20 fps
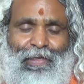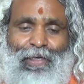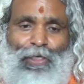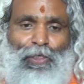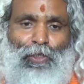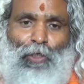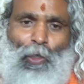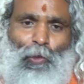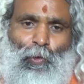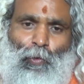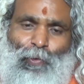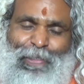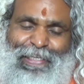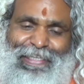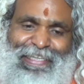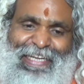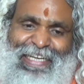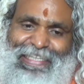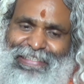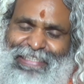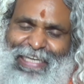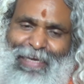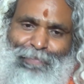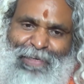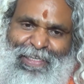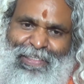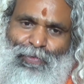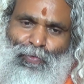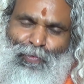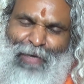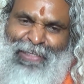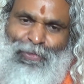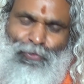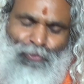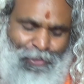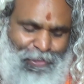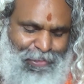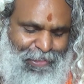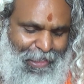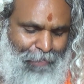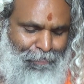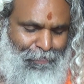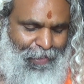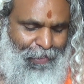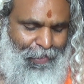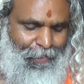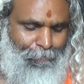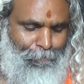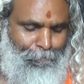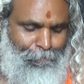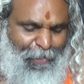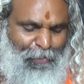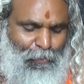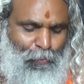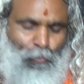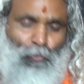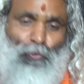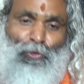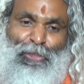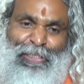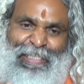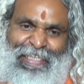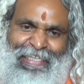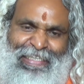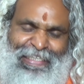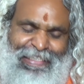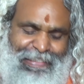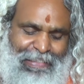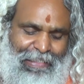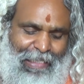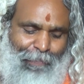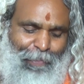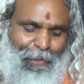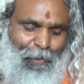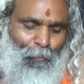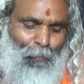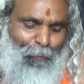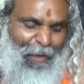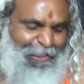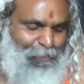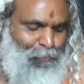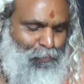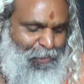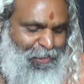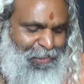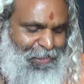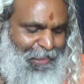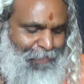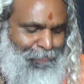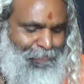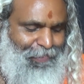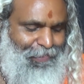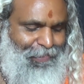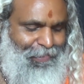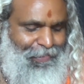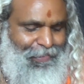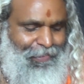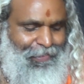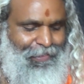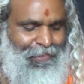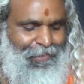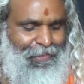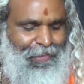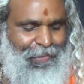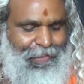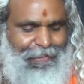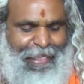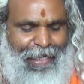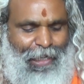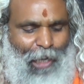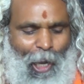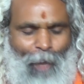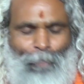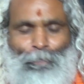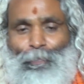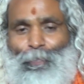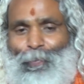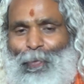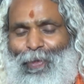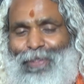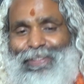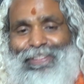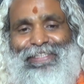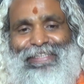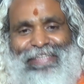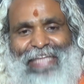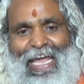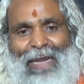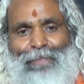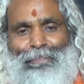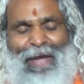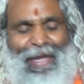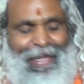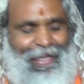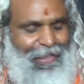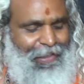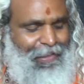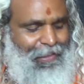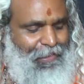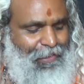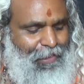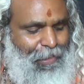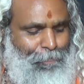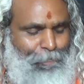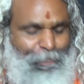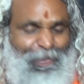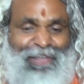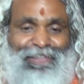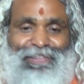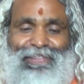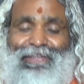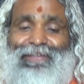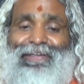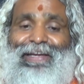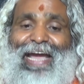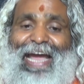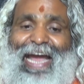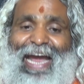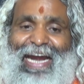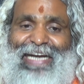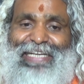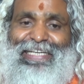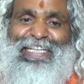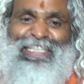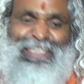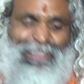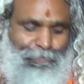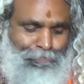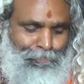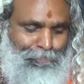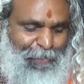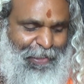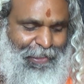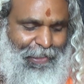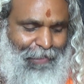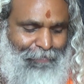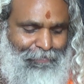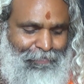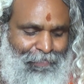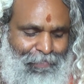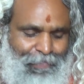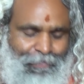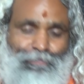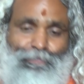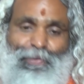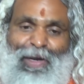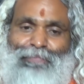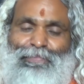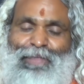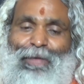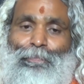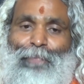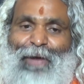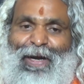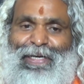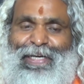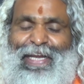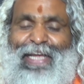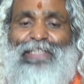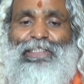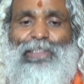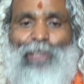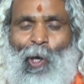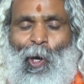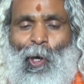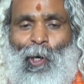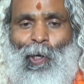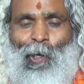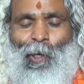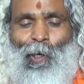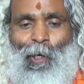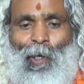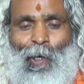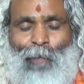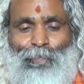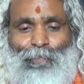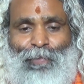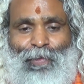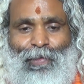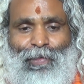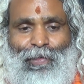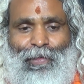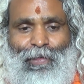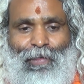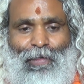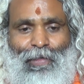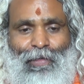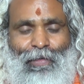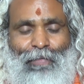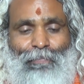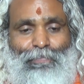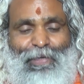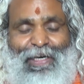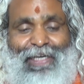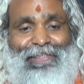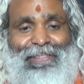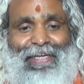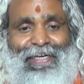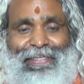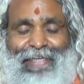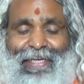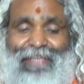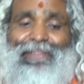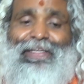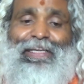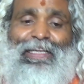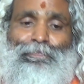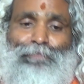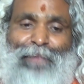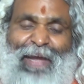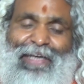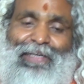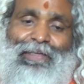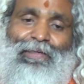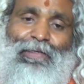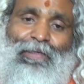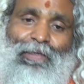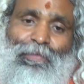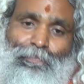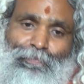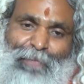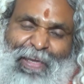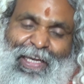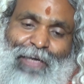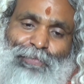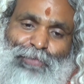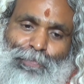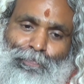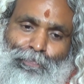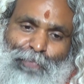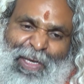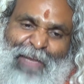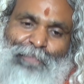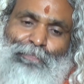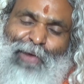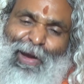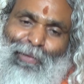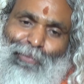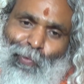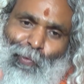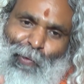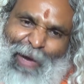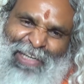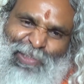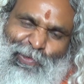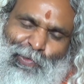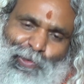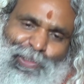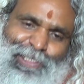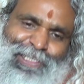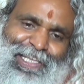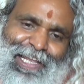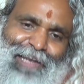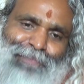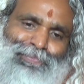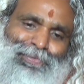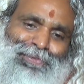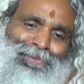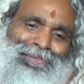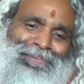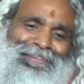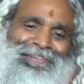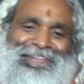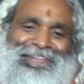not to re-establish one's own self, but to rediscover one's own self. Then of course thereby the person attains freedom from the bondage of birth and death. In fact, becomes free from one's own self.